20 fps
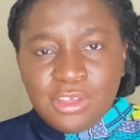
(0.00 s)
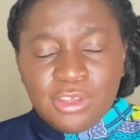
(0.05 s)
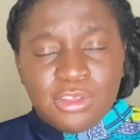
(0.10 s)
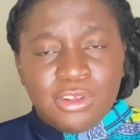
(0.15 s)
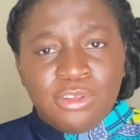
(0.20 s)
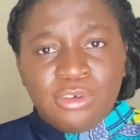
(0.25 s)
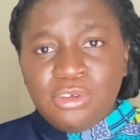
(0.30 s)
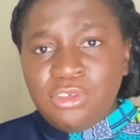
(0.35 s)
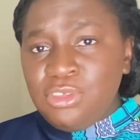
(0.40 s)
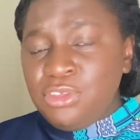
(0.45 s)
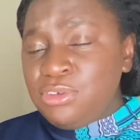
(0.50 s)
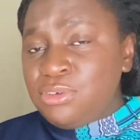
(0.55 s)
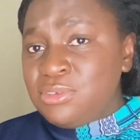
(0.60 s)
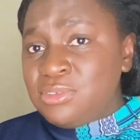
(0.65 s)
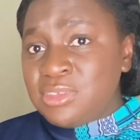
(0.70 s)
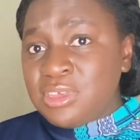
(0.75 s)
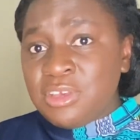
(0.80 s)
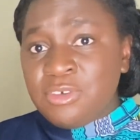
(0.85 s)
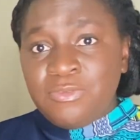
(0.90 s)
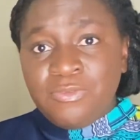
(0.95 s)
Don't use
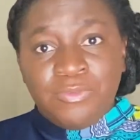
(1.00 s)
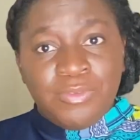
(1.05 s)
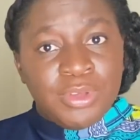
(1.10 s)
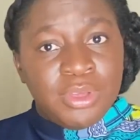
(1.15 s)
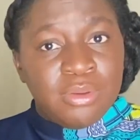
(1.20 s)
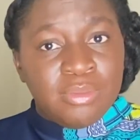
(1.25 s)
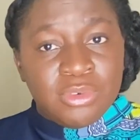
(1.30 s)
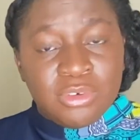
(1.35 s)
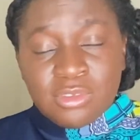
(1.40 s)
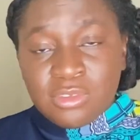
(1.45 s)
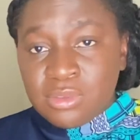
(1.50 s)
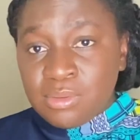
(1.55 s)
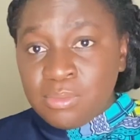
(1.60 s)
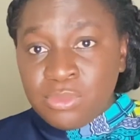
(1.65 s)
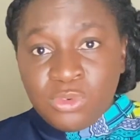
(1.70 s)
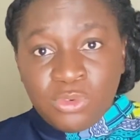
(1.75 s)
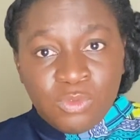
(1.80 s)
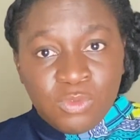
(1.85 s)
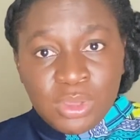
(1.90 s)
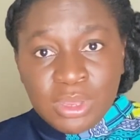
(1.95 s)
a famous
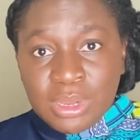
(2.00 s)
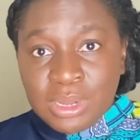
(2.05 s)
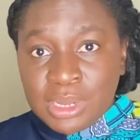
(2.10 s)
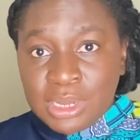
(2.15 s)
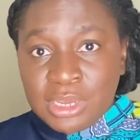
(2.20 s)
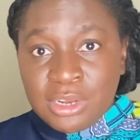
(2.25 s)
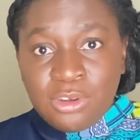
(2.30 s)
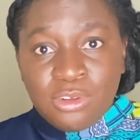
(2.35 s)
movie line.